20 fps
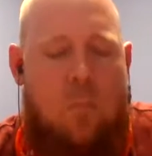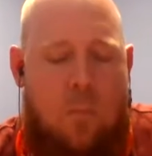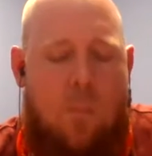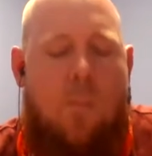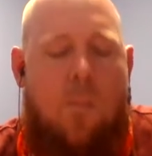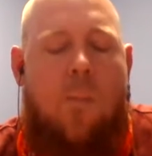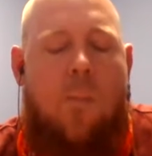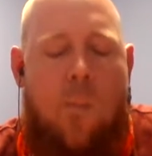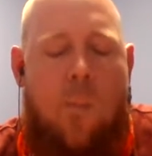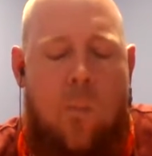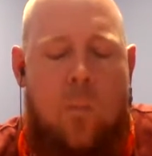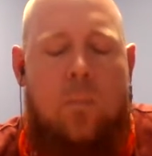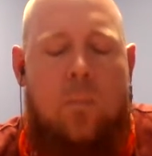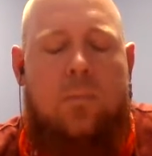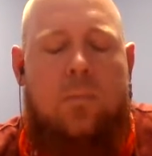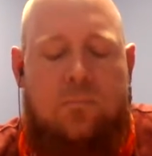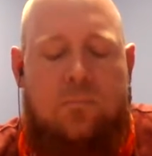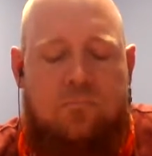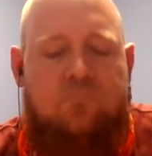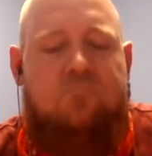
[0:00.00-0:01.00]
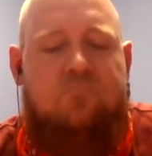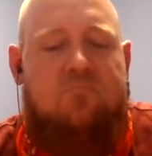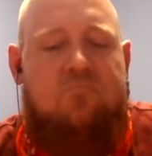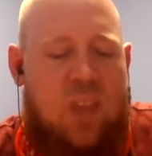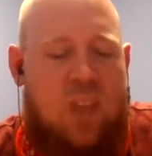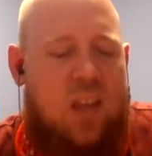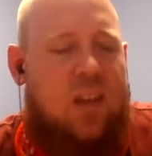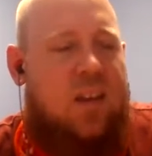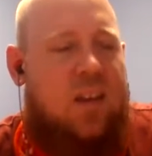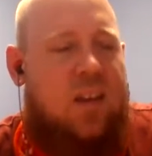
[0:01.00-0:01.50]
Mm-hmm.
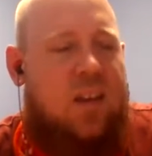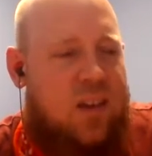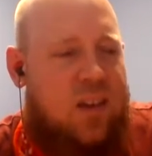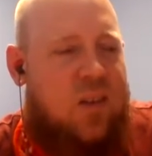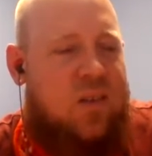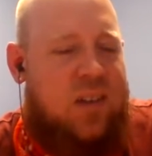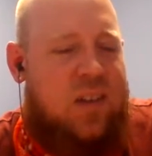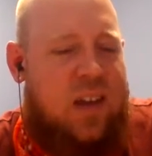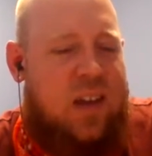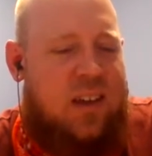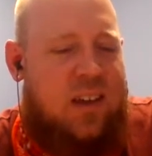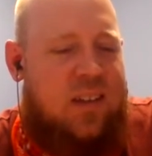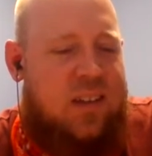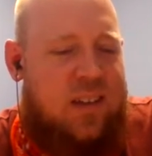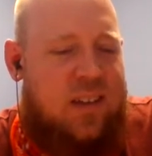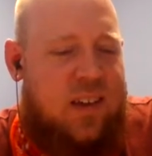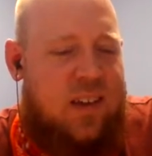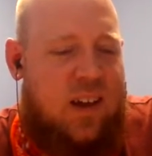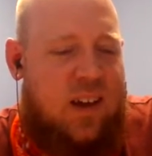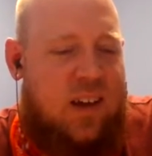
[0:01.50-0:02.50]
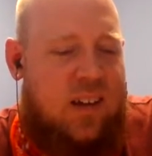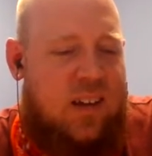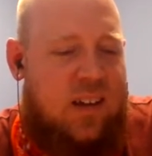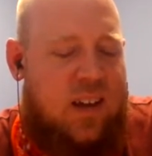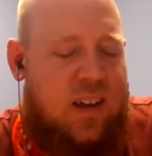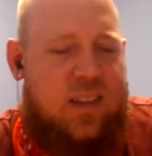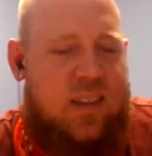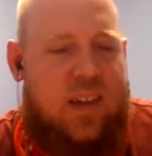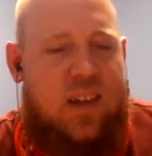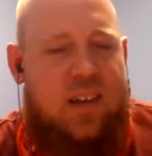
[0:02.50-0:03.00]
Okay. Yeah, I
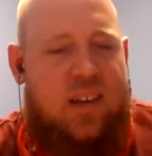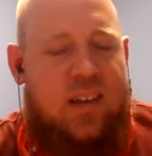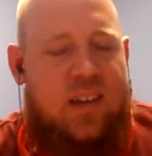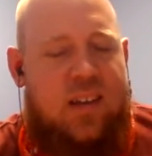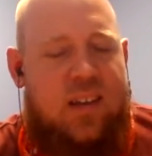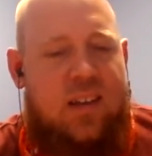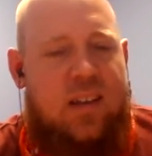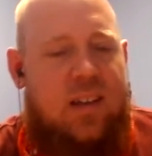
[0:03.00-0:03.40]
like that.